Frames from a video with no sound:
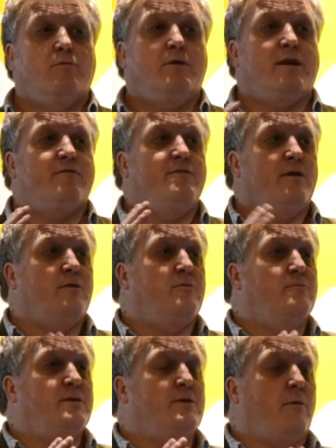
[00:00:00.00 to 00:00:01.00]
We have
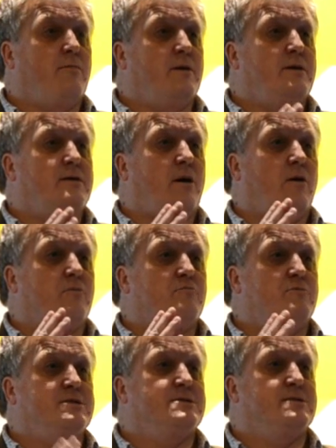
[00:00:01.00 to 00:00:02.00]
no monopoly
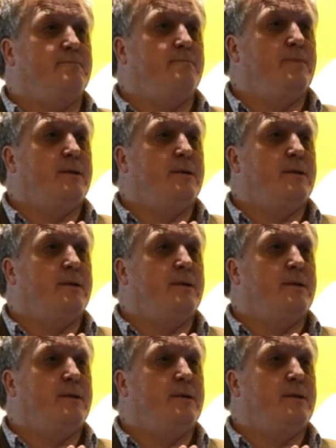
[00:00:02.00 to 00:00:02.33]
on wisdom.